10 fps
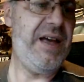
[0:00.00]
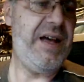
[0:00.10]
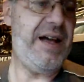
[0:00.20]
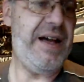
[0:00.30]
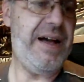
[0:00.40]

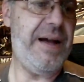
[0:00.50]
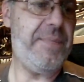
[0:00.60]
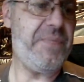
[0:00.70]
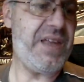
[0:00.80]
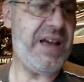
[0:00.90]

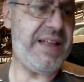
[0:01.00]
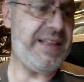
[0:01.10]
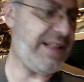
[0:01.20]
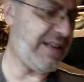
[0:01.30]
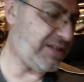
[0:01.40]
And
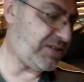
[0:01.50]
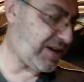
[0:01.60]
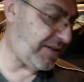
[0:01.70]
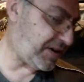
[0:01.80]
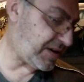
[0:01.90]
then I
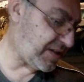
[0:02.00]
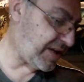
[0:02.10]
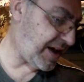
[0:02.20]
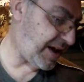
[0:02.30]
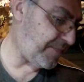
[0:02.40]
discovered
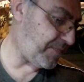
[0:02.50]
that